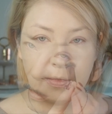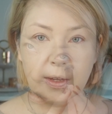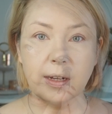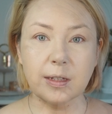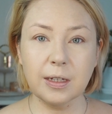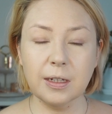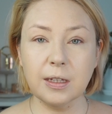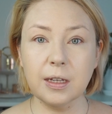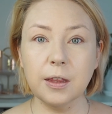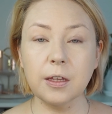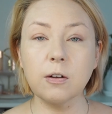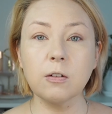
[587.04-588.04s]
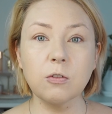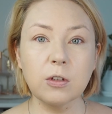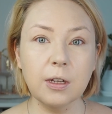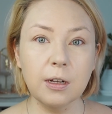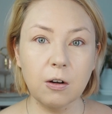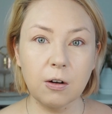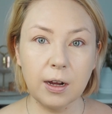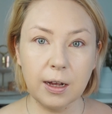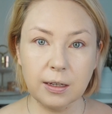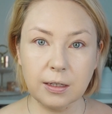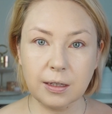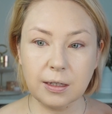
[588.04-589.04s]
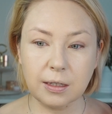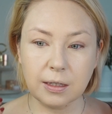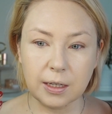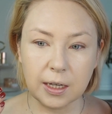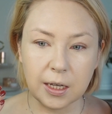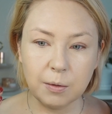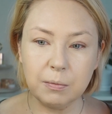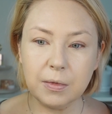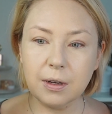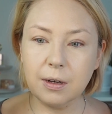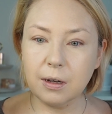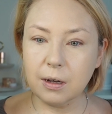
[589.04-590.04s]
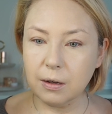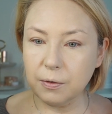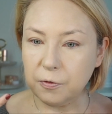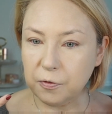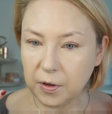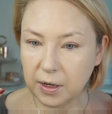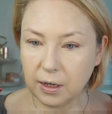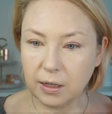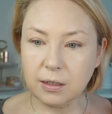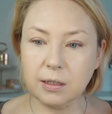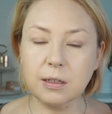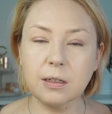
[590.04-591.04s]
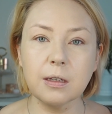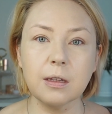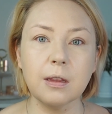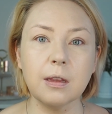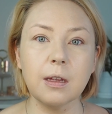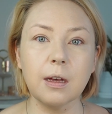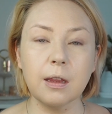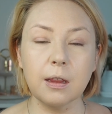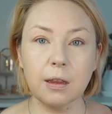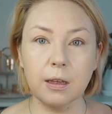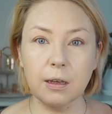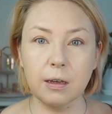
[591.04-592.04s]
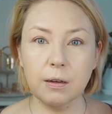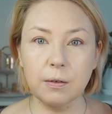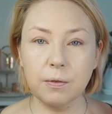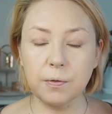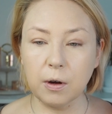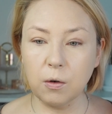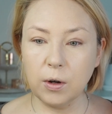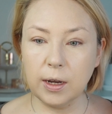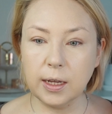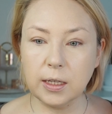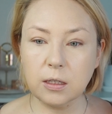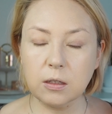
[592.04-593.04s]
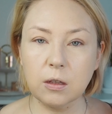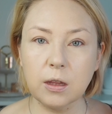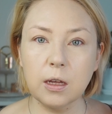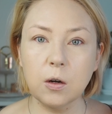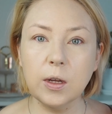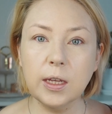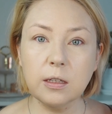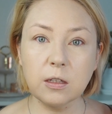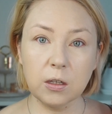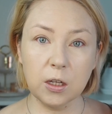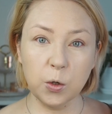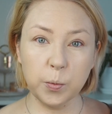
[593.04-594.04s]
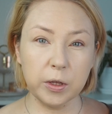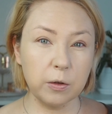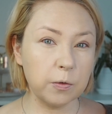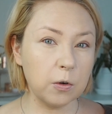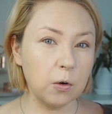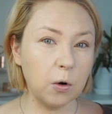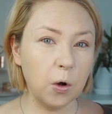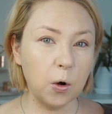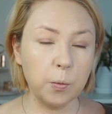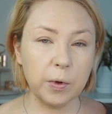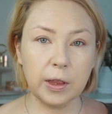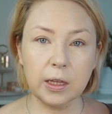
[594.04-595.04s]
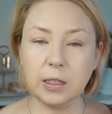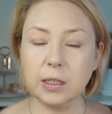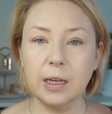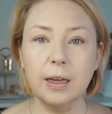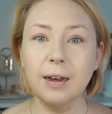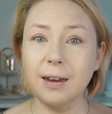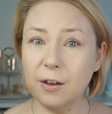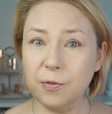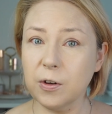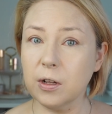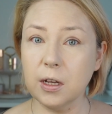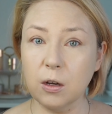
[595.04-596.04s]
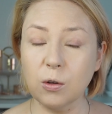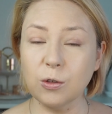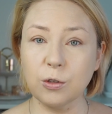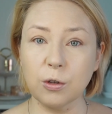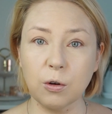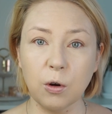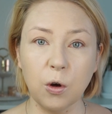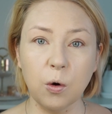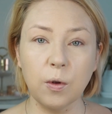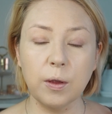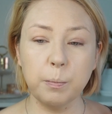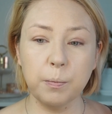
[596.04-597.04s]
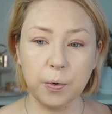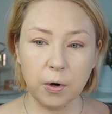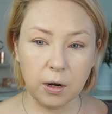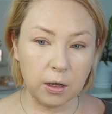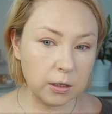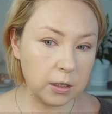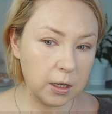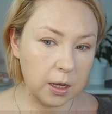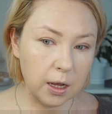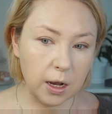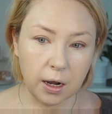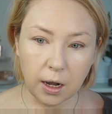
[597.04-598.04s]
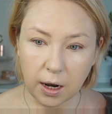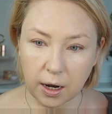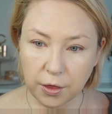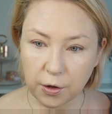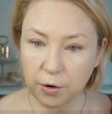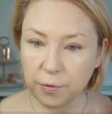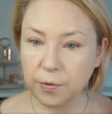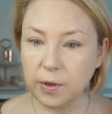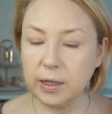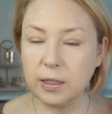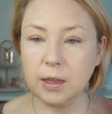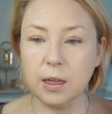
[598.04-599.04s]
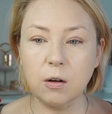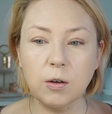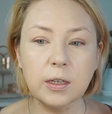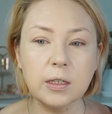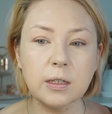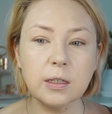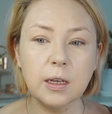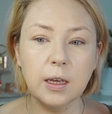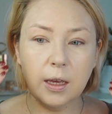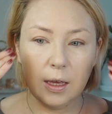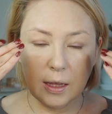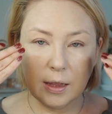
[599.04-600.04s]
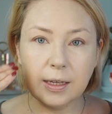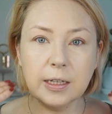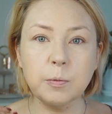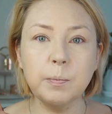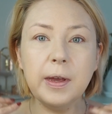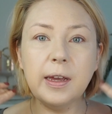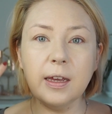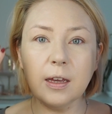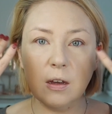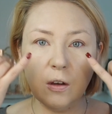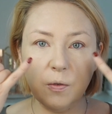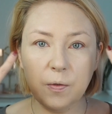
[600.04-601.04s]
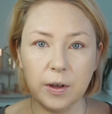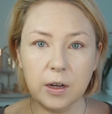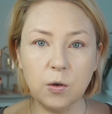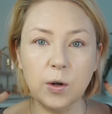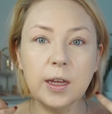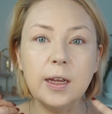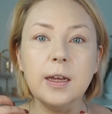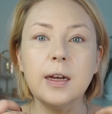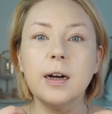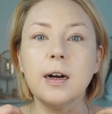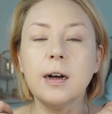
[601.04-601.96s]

As I said, the concealer has the same finish than the foundation. There is a little bit of glow, but it's definitely not a glowy product, neither of these. These make a very